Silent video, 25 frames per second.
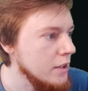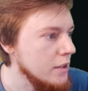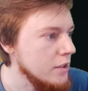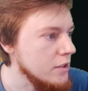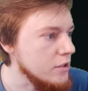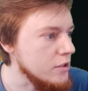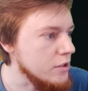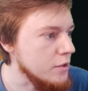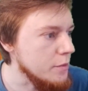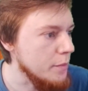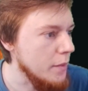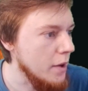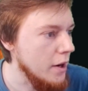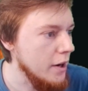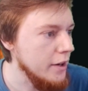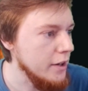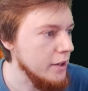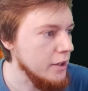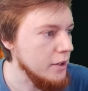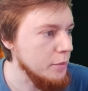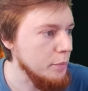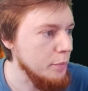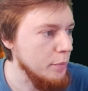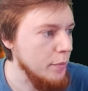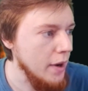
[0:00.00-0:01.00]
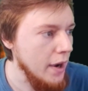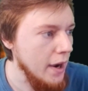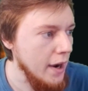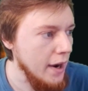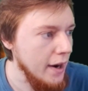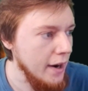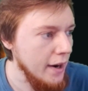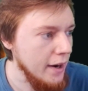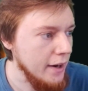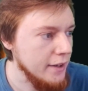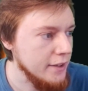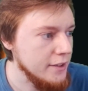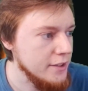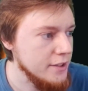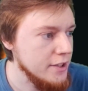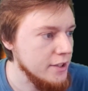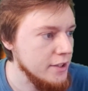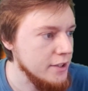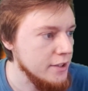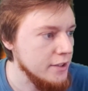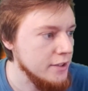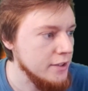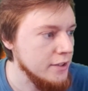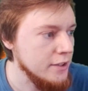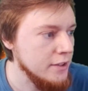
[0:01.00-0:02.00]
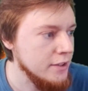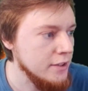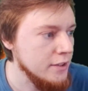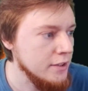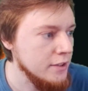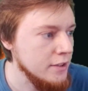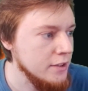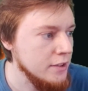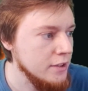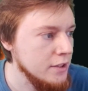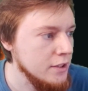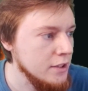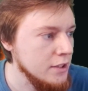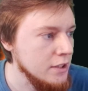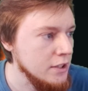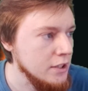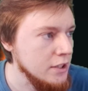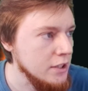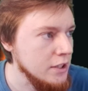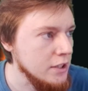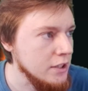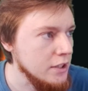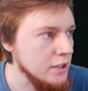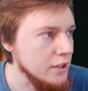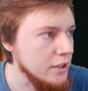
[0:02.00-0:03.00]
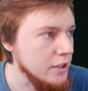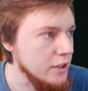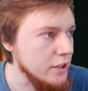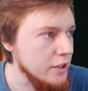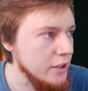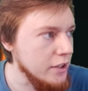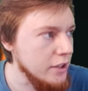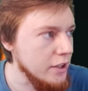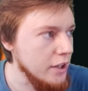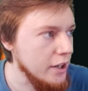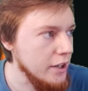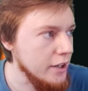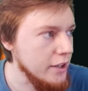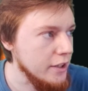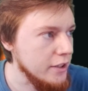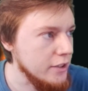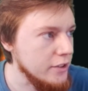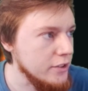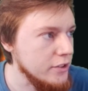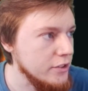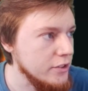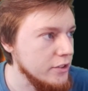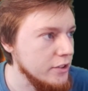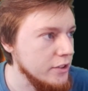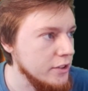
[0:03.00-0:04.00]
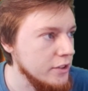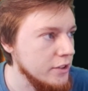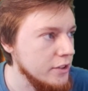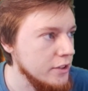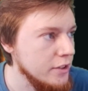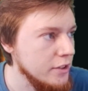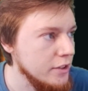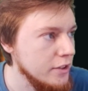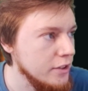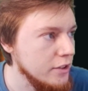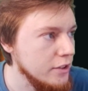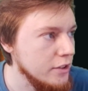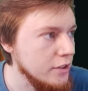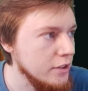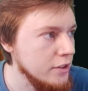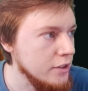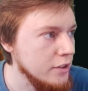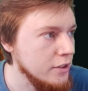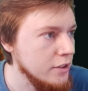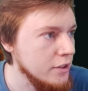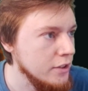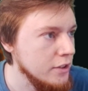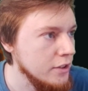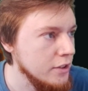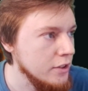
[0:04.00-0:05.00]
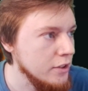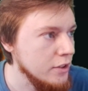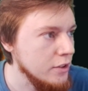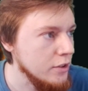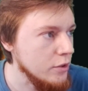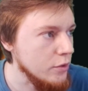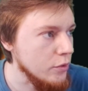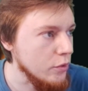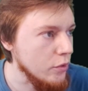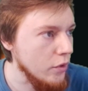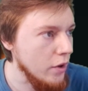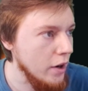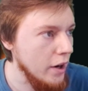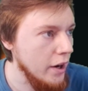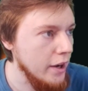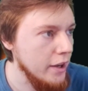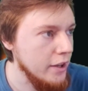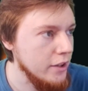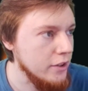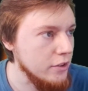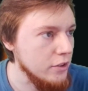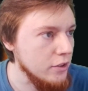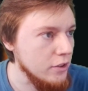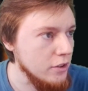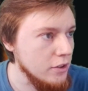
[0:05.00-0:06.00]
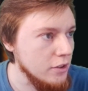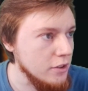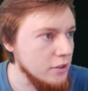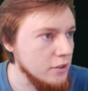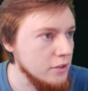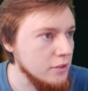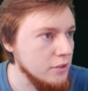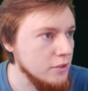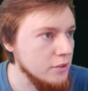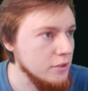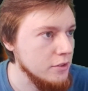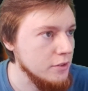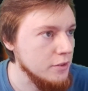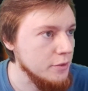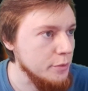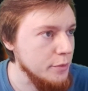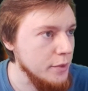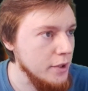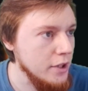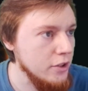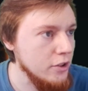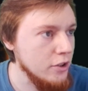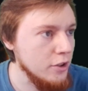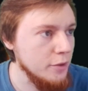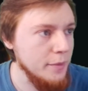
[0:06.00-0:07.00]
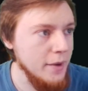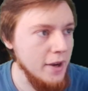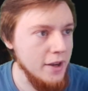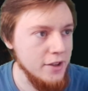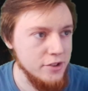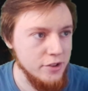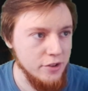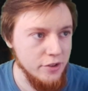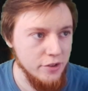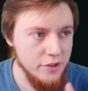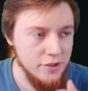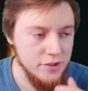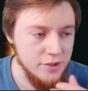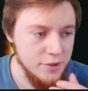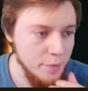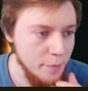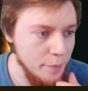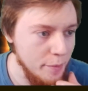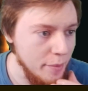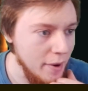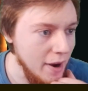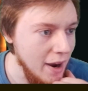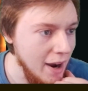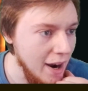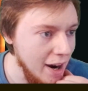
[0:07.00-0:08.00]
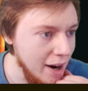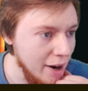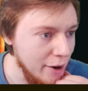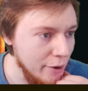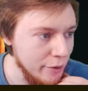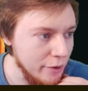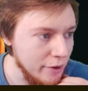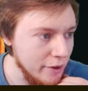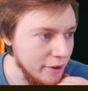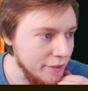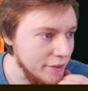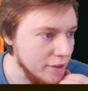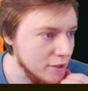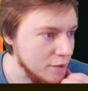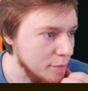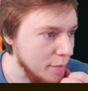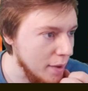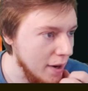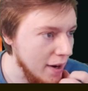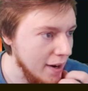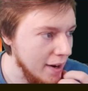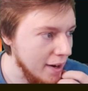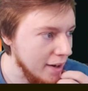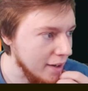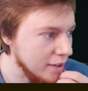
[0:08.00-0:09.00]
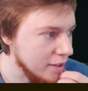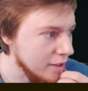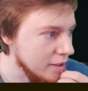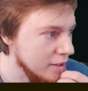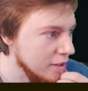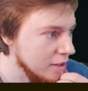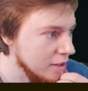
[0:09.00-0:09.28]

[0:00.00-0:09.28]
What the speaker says: Demonic Pact. Yikes. Rankle. Muthook Massacre. There's some power in this pack.